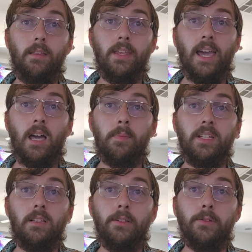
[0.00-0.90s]
The app
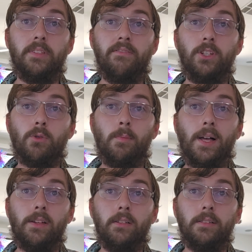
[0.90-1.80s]
includes visual
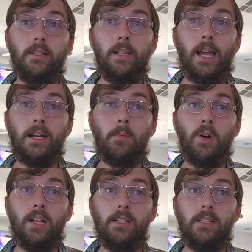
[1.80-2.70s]
models, guided
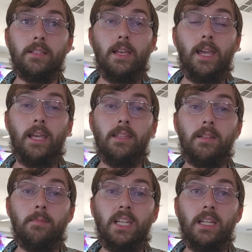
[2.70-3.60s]
practice, and the
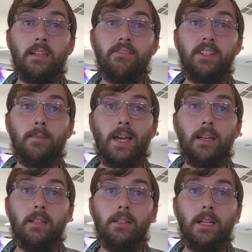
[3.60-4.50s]
immediate
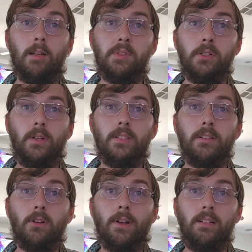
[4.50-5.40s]
feedback to help students
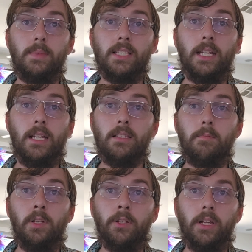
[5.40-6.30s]
correct mistakes
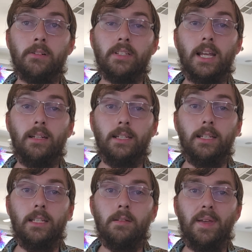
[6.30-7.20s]
and build understanding
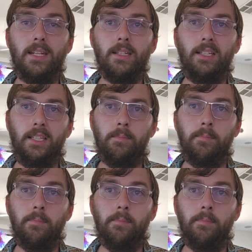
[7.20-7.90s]
independently.